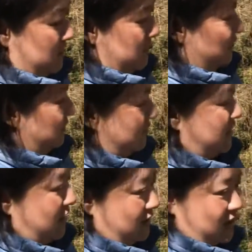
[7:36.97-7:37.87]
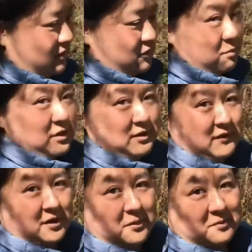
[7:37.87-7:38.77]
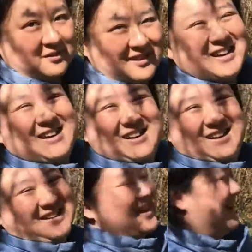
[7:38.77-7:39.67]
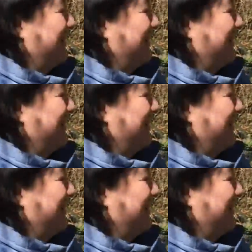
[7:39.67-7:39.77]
Pretty much just taking that as your multivitamin pill. That's how I